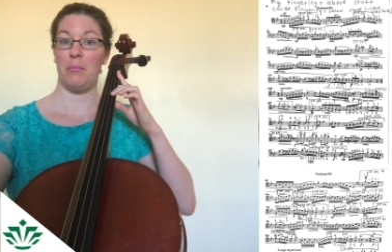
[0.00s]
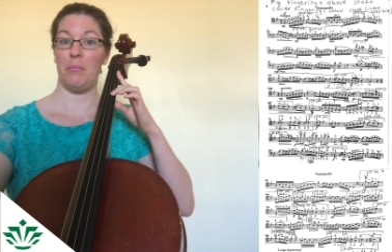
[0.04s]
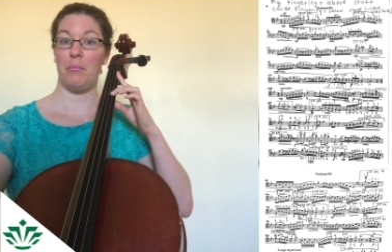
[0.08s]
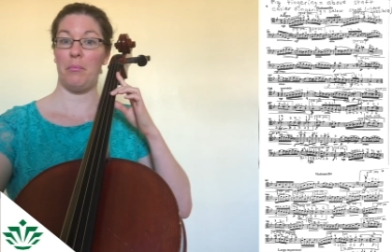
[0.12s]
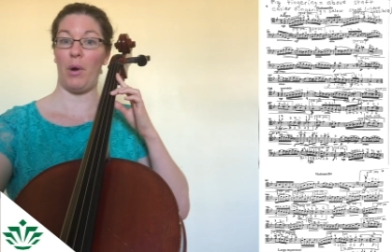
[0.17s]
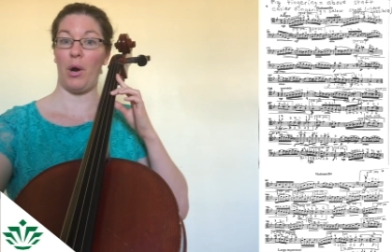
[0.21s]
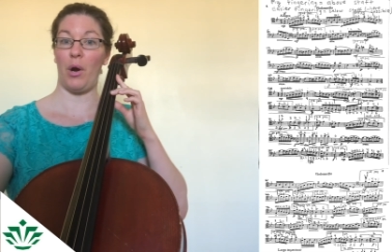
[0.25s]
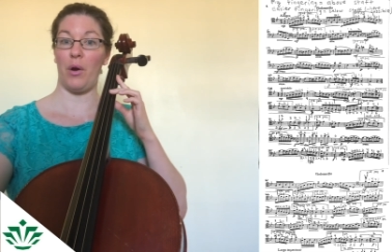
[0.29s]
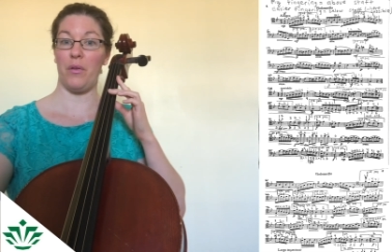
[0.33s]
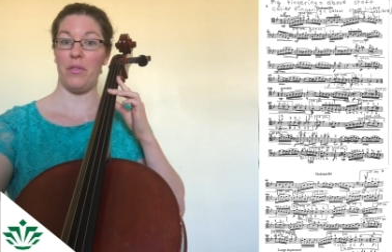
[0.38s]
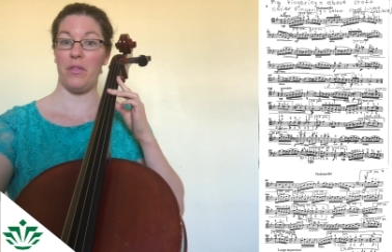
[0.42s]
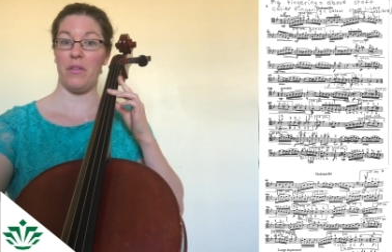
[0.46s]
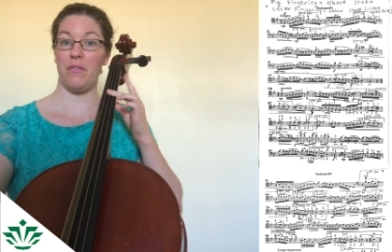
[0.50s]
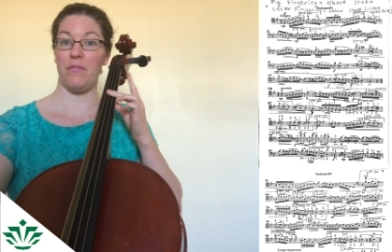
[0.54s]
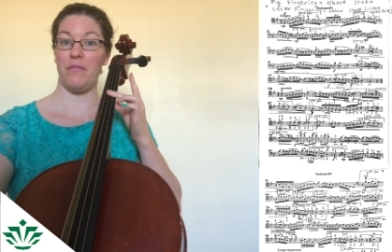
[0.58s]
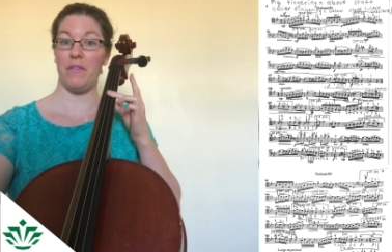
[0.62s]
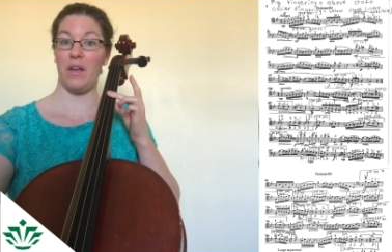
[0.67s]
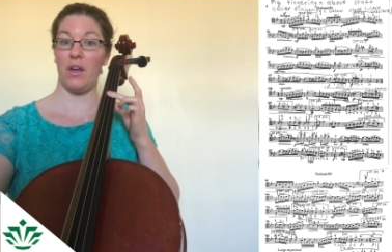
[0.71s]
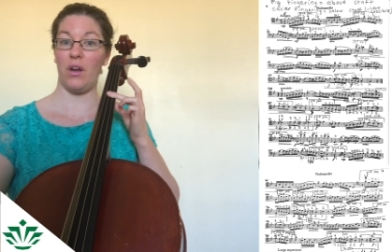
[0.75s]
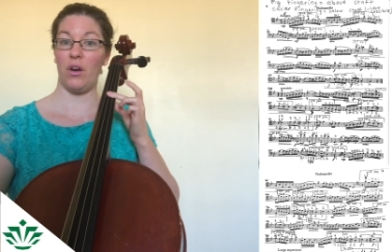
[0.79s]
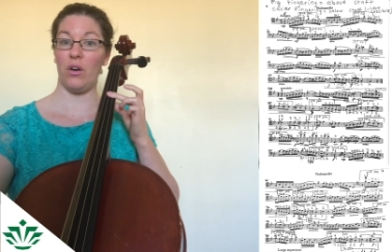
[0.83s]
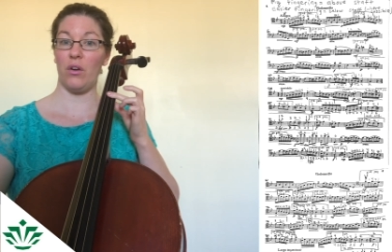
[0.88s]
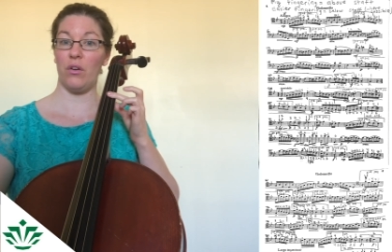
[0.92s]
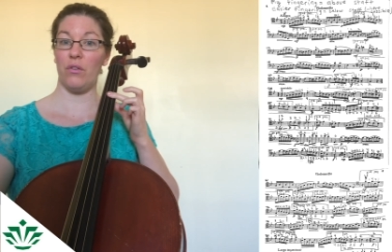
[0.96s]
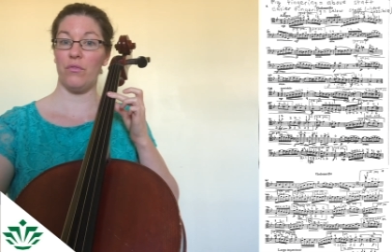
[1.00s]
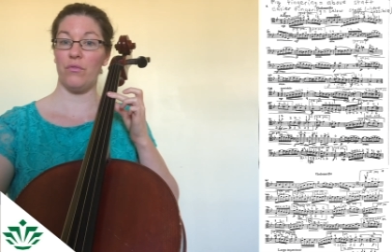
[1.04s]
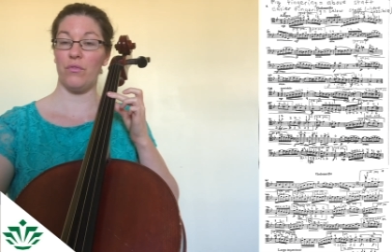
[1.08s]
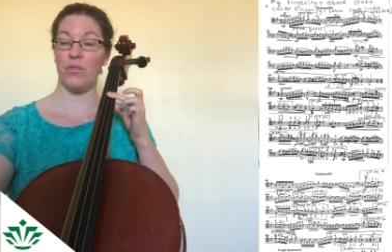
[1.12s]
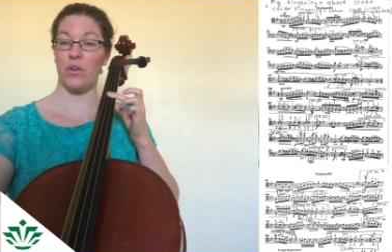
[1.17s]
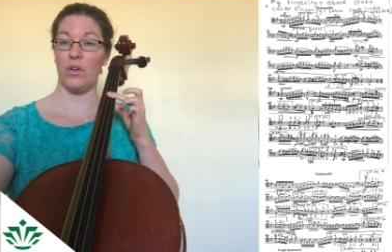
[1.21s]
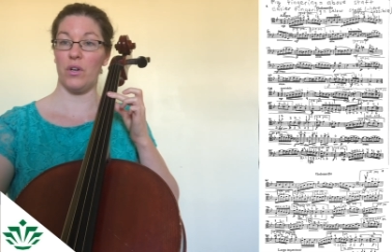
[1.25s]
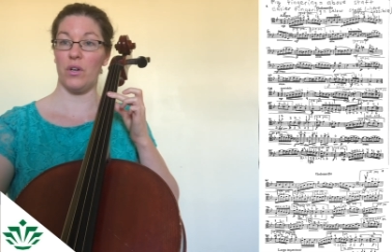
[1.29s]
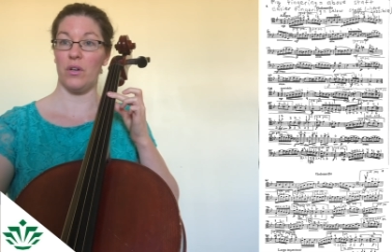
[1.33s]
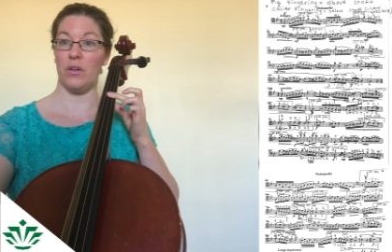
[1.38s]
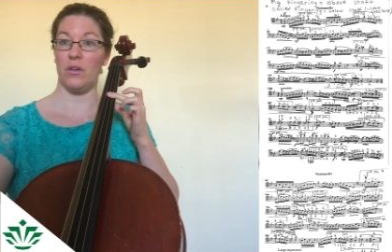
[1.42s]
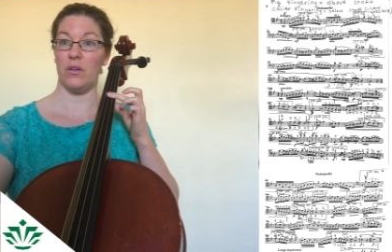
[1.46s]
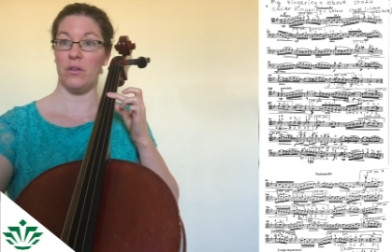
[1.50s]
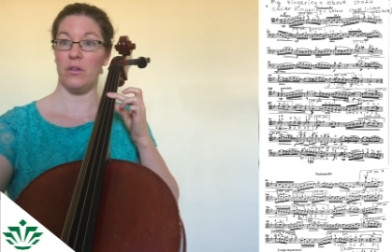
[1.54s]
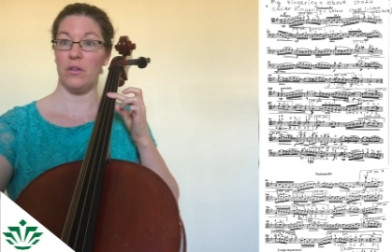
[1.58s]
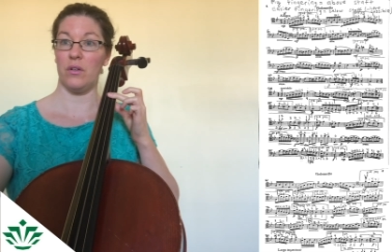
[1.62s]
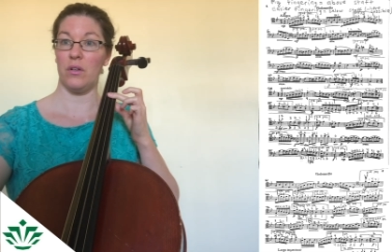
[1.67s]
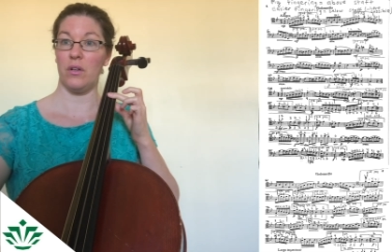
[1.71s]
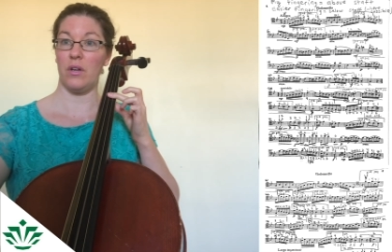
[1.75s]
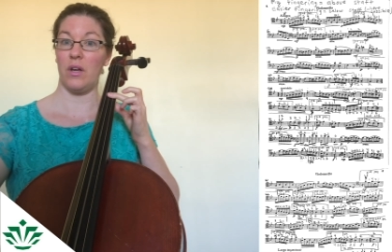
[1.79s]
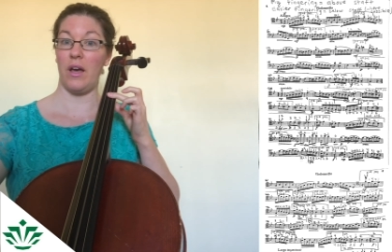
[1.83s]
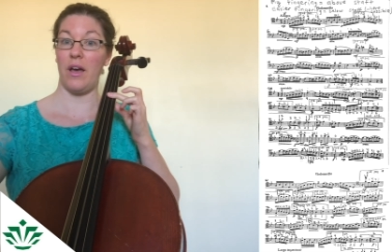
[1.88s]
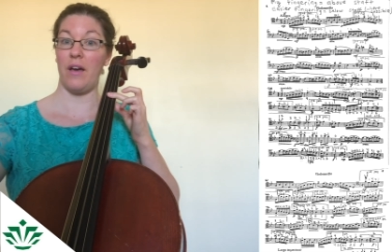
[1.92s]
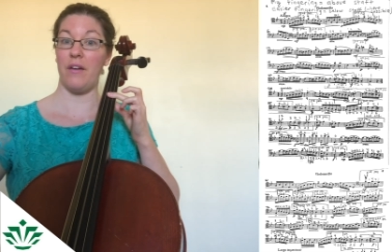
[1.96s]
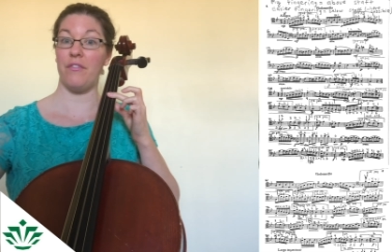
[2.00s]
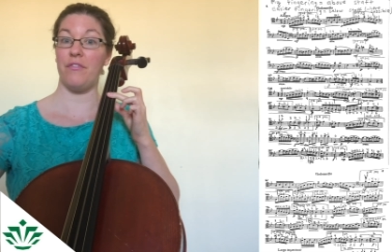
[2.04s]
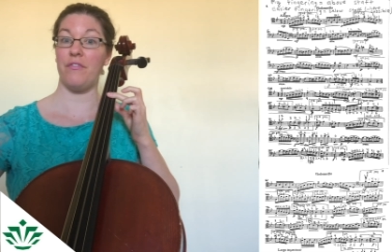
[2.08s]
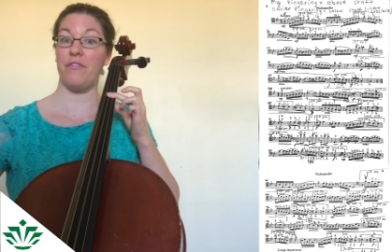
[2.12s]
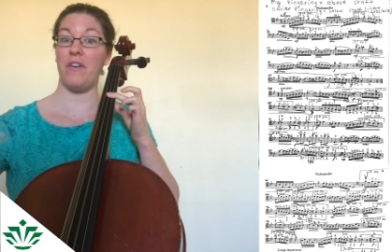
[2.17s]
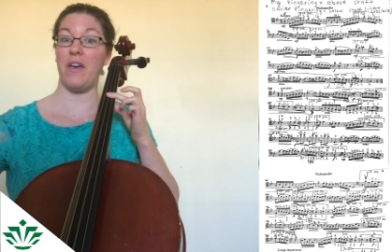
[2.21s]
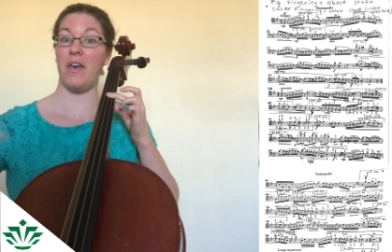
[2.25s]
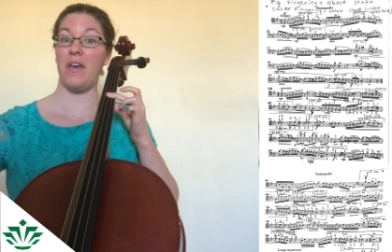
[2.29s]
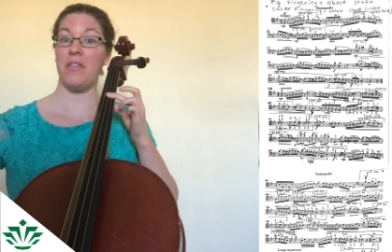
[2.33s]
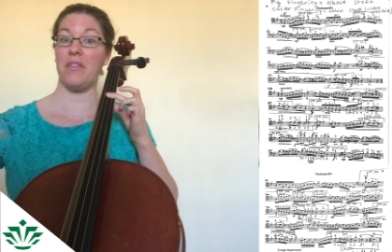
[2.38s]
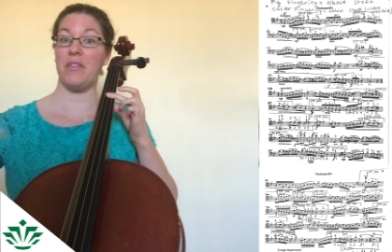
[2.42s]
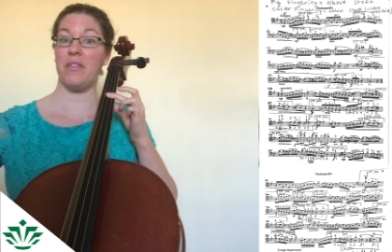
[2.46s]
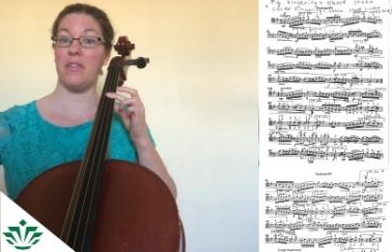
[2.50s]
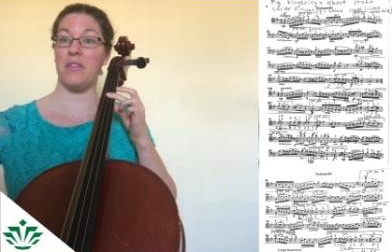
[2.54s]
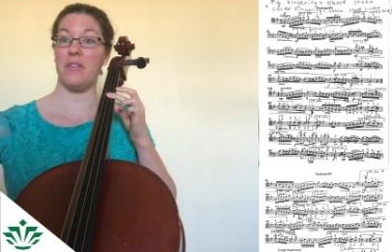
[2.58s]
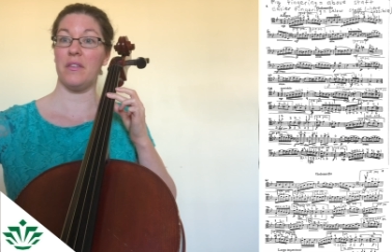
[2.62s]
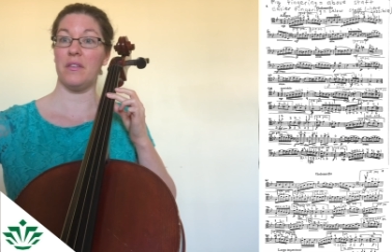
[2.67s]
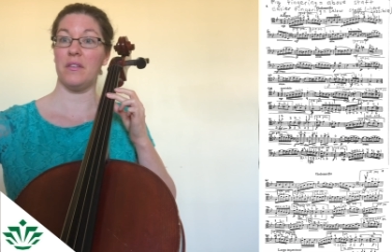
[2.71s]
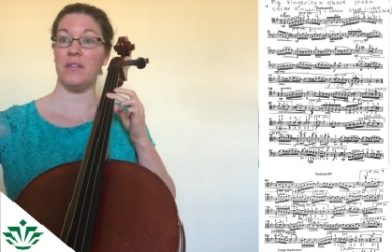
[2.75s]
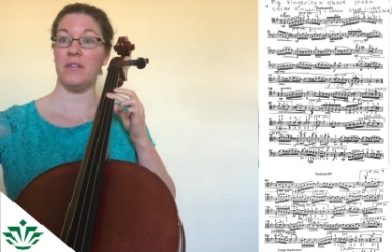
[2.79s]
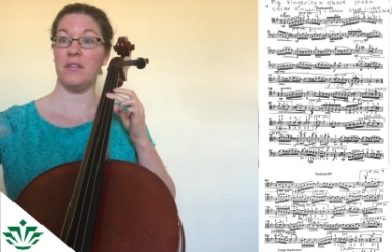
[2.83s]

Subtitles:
bar the finger for a 5th,